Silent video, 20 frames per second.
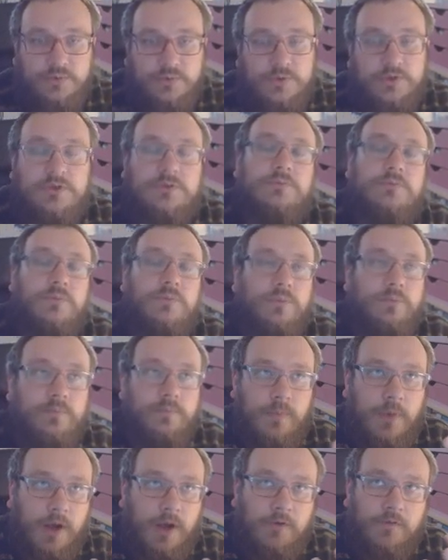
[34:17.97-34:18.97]
which
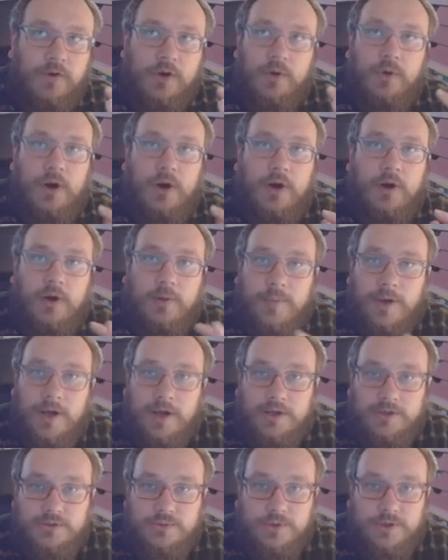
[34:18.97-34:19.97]
might require a
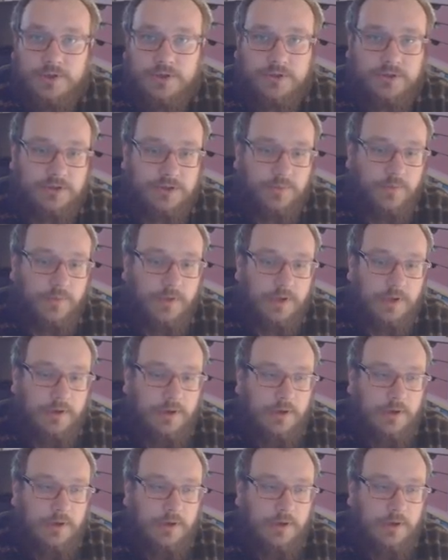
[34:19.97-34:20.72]
password or something.